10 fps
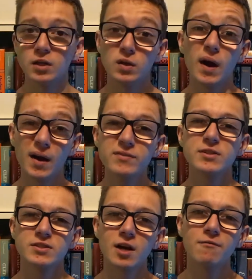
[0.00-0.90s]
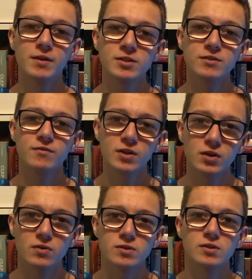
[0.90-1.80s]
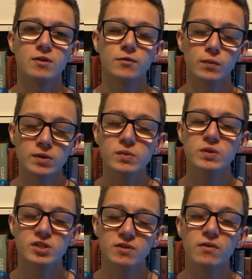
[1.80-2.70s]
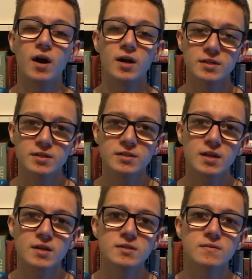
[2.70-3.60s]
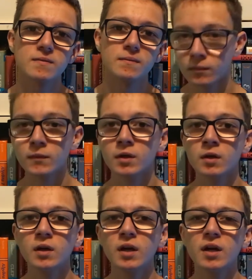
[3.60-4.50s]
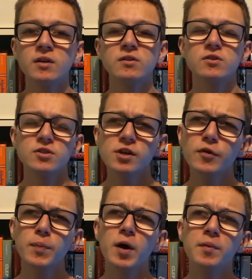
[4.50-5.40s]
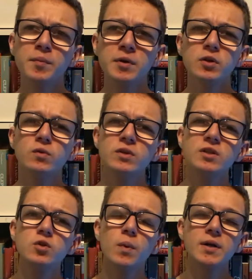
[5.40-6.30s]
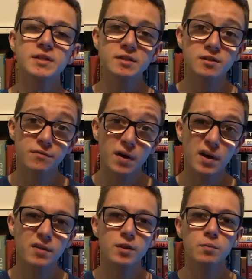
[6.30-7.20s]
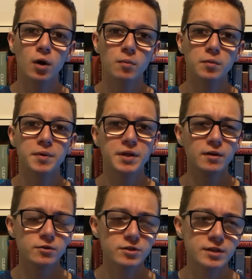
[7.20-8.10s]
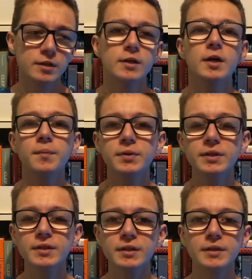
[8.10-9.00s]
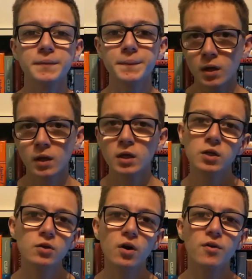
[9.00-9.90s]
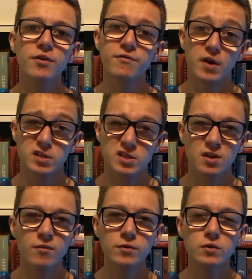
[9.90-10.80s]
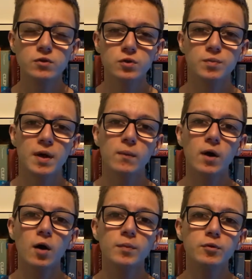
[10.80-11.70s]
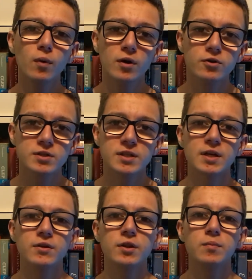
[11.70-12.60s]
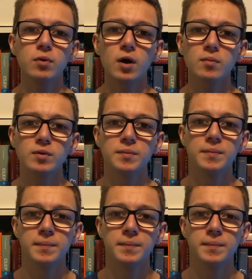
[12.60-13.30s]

You have to stop binging videos if you want to achieve high success. And to solve a problem, you need to identify the problem and understand it completely. Here are the phases of YouTube that will help you understand the problem.